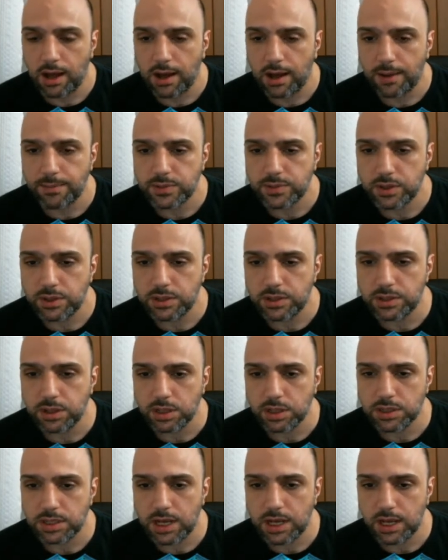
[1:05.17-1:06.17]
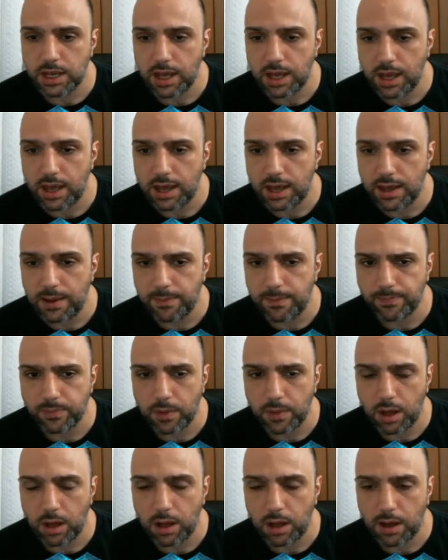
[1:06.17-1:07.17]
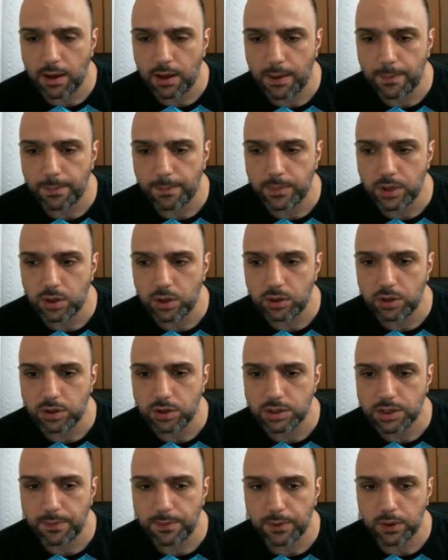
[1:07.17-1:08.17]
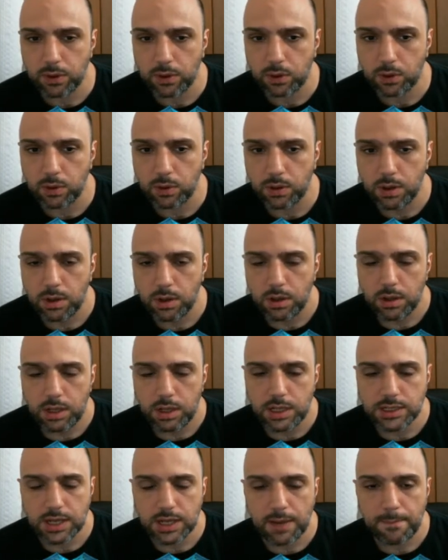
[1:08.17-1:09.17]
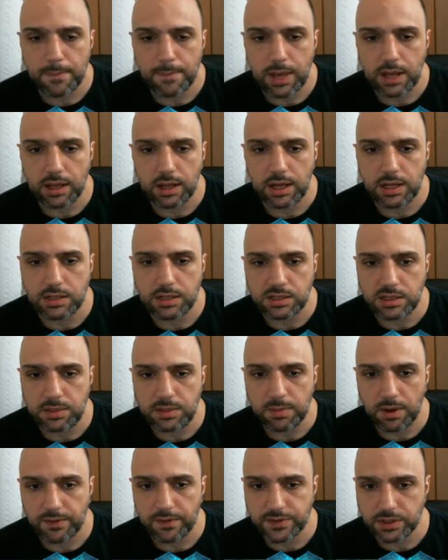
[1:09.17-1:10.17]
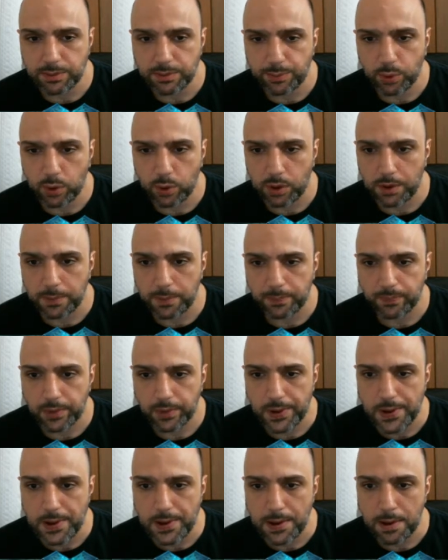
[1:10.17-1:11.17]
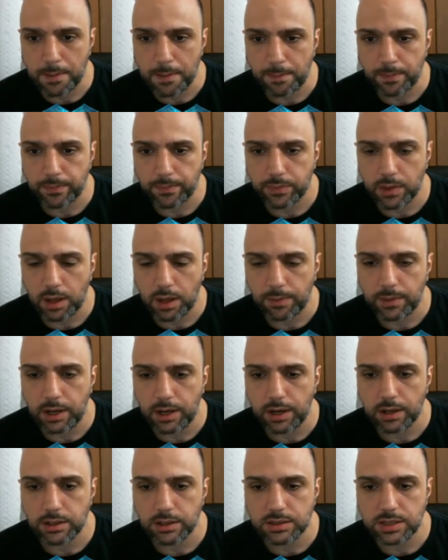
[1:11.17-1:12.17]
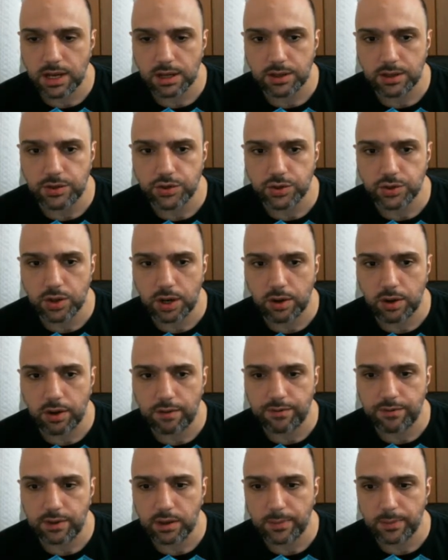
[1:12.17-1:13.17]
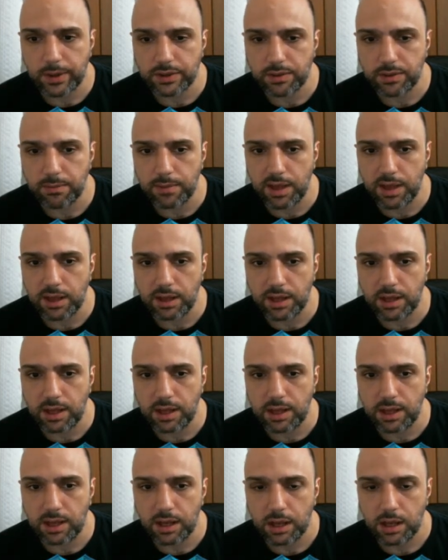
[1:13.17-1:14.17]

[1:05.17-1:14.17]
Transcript: So this looks like a your typical, it's like a melee debuff support. I'm not exactly sure how I feel about the melee